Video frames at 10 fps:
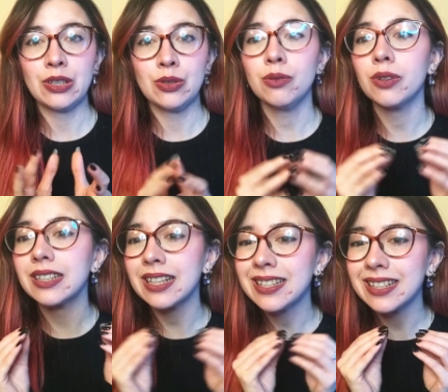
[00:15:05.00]
do, or
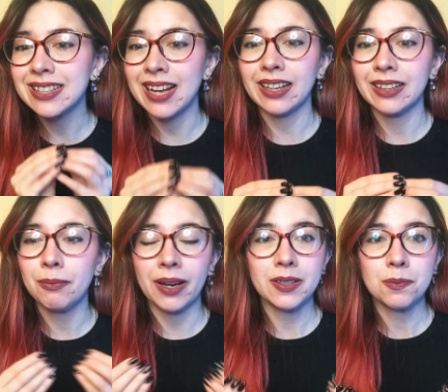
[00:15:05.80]
that's exactly
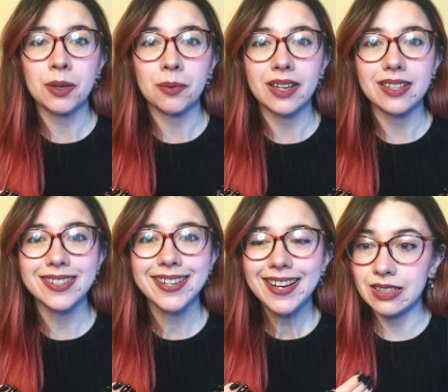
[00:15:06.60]
my
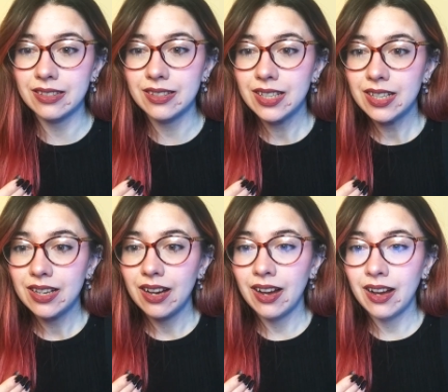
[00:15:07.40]
experience. Is
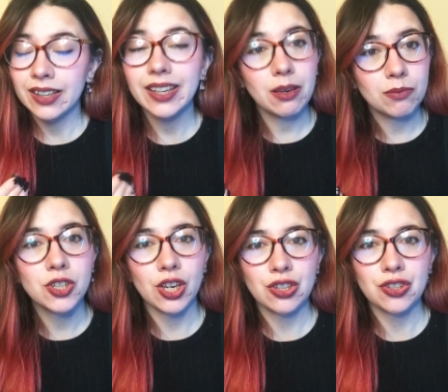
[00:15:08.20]
a game
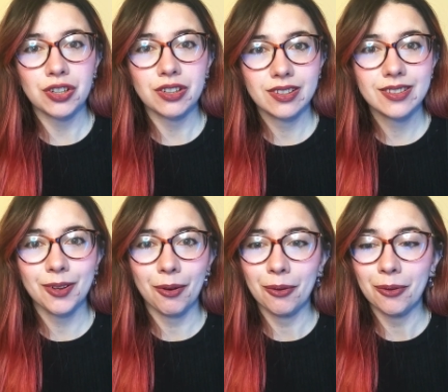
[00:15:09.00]
changer.
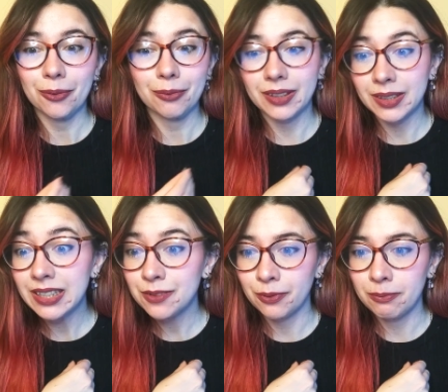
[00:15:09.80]
So at
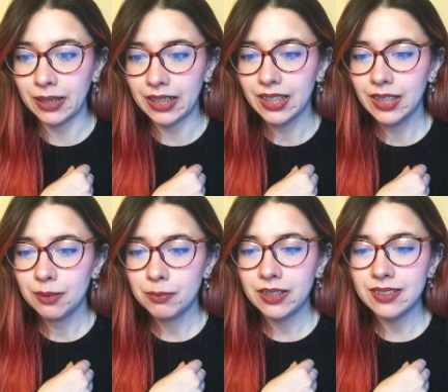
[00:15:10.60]
least for me,
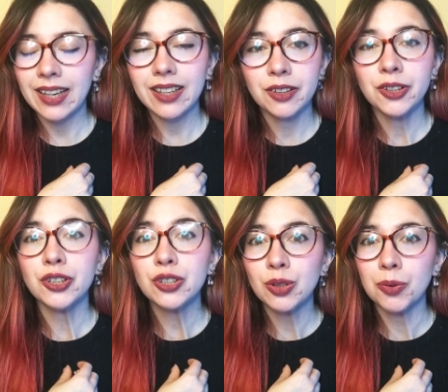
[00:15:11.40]
because I can
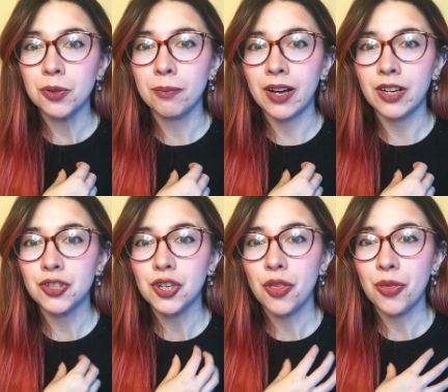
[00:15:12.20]
learn so
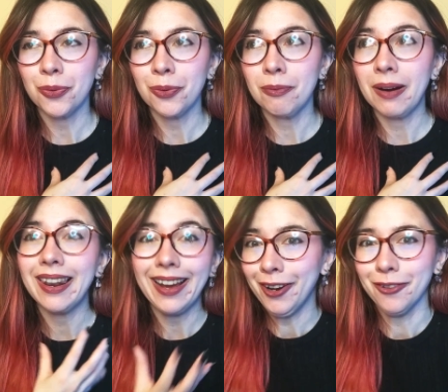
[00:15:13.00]
much through my
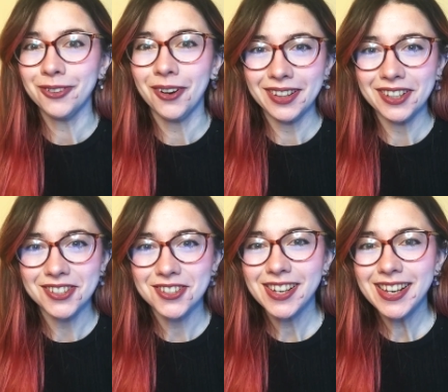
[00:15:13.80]
lack of
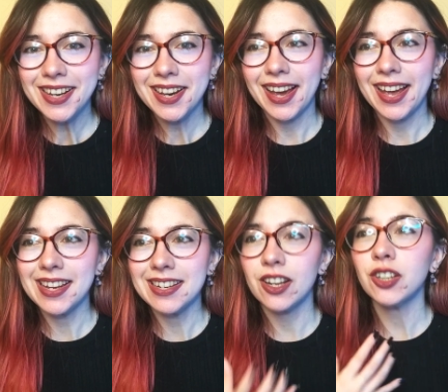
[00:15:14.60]
knowledge
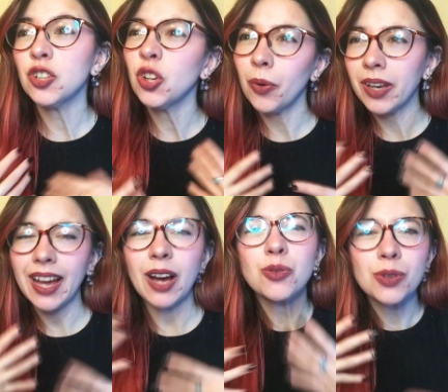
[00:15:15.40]
and not knowing
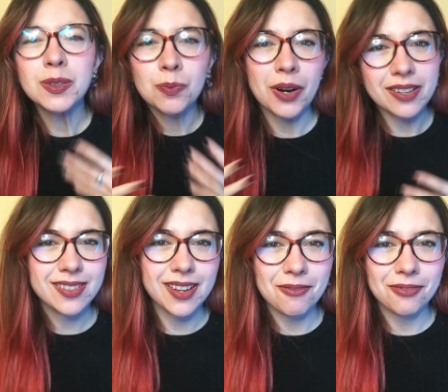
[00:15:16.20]
how to express
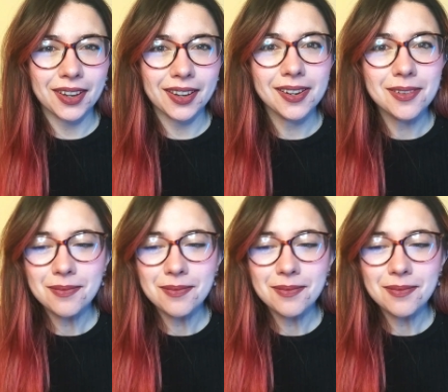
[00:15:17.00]
something.